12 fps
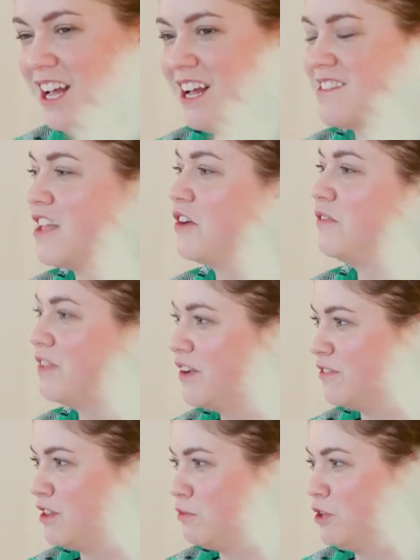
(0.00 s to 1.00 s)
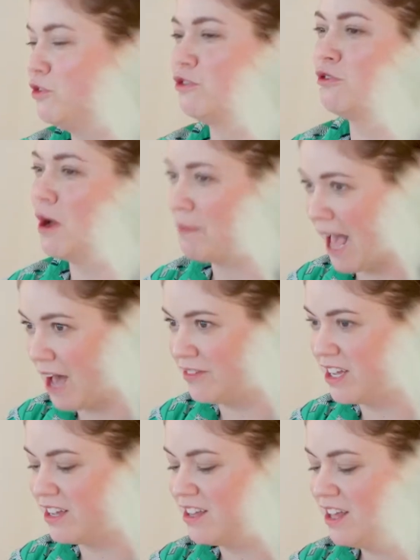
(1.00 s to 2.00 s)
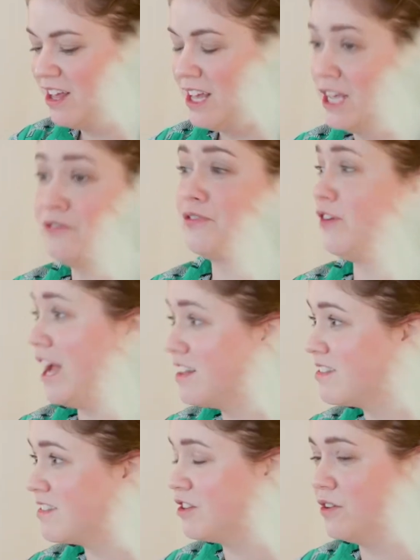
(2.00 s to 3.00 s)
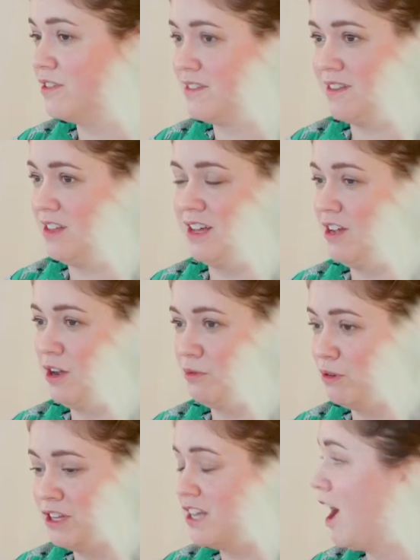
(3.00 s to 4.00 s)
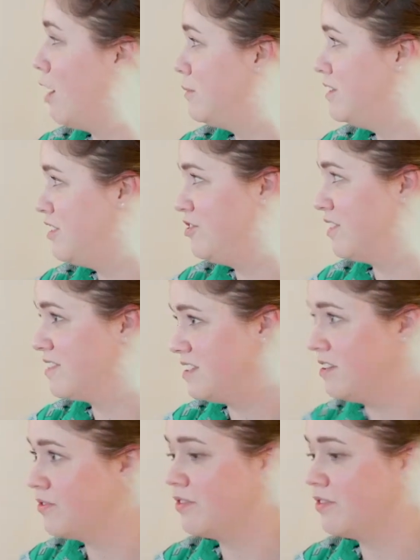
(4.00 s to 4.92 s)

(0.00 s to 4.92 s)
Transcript: It's not a flavor that we grew up having. In France, this is a really common digestif.